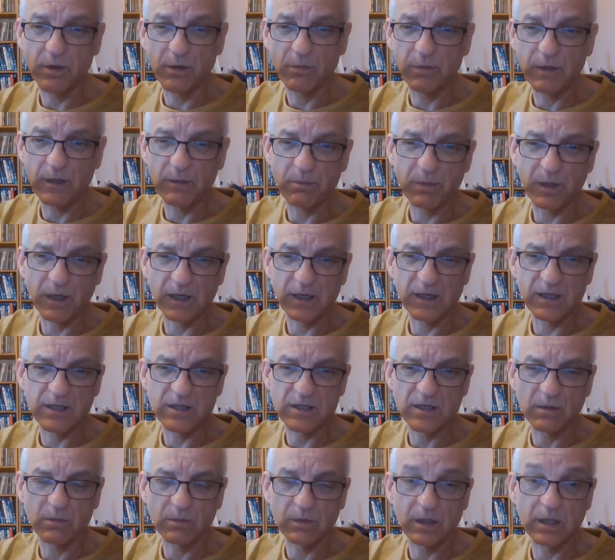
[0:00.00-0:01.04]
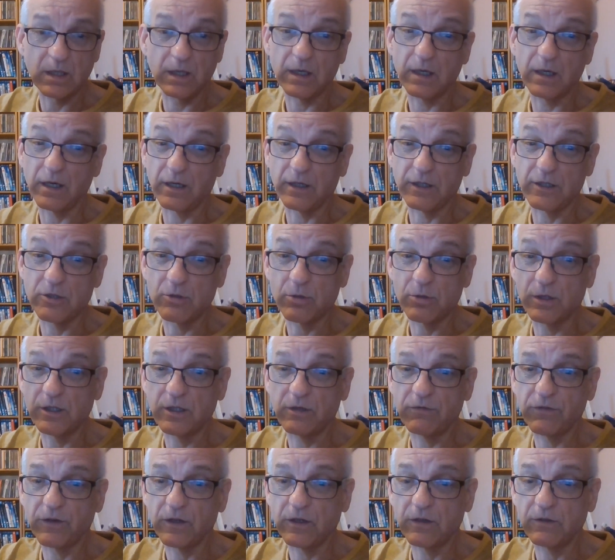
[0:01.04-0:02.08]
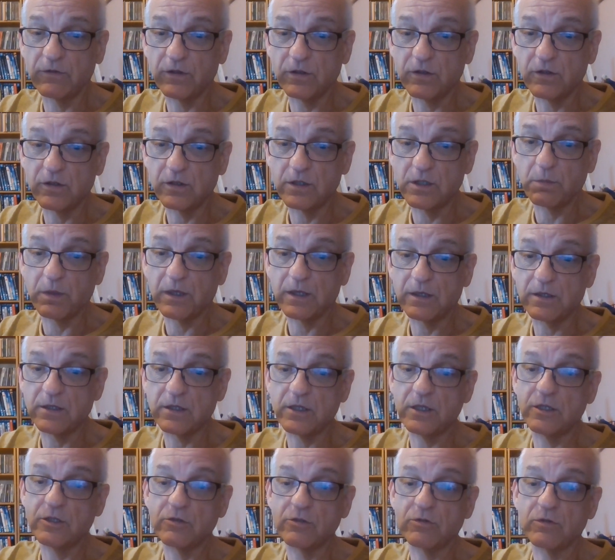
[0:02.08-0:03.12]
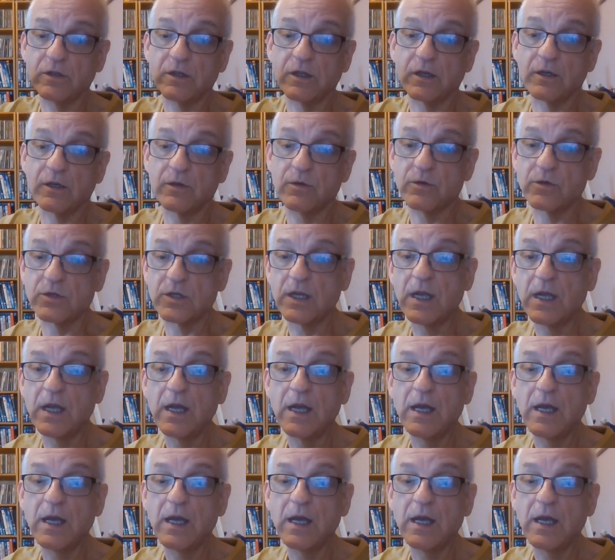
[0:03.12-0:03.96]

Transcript: Probably paid something like 25, 30 pence each for those.